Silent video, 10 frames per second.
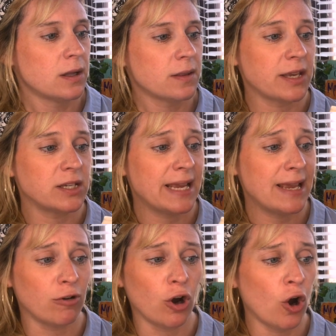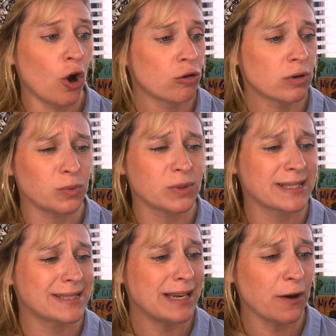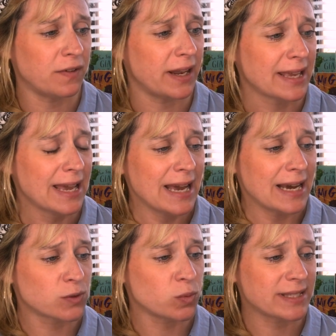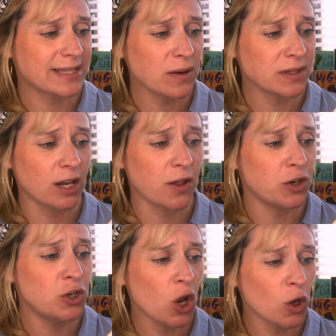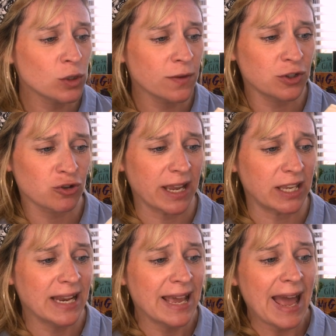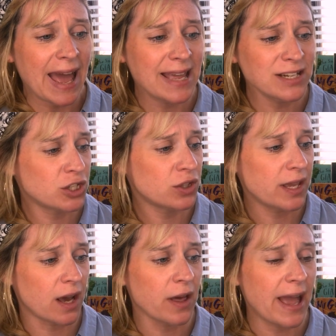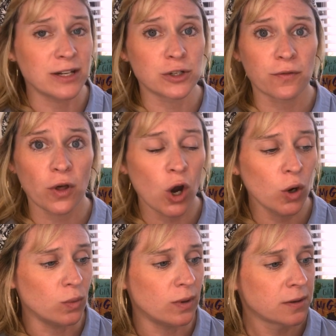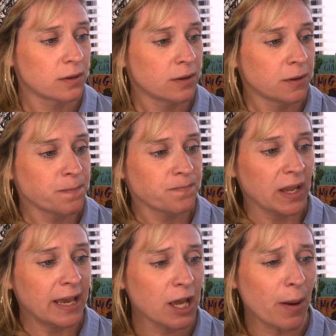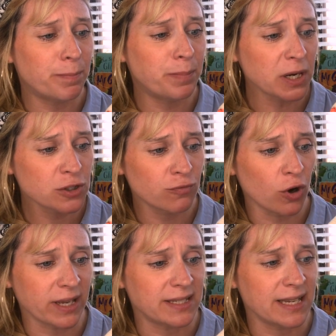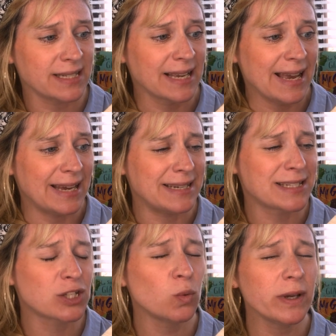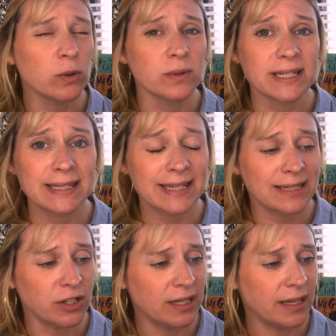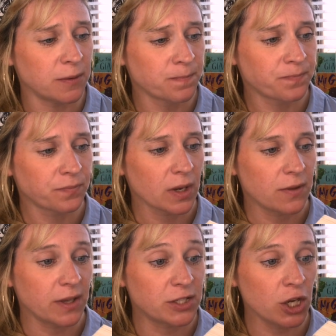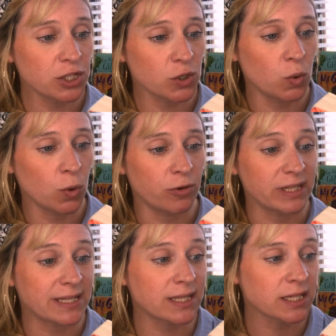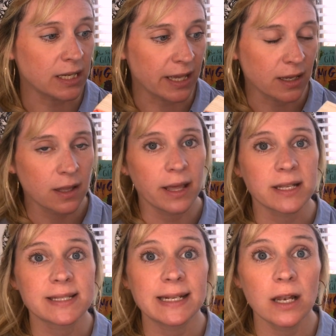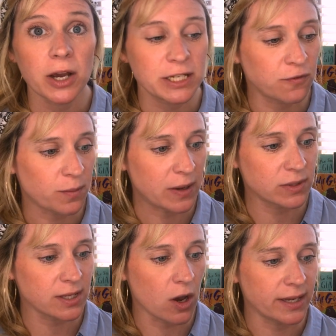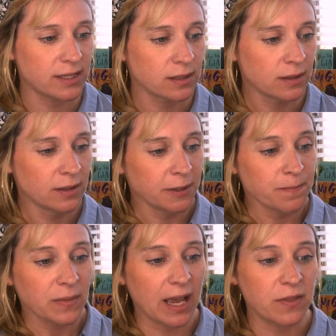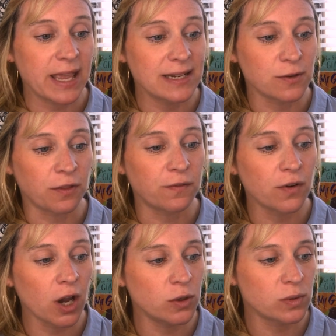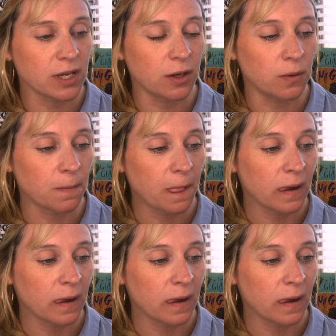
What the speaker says: They could hear a horrible snuffling as what sounded like the nose of a dragon entered the other end of the hole. Hiccup bunged a rock at it and it squealed indignantly. They turned a corner and suddenly they could see light from outside, at the end of the final tunnel.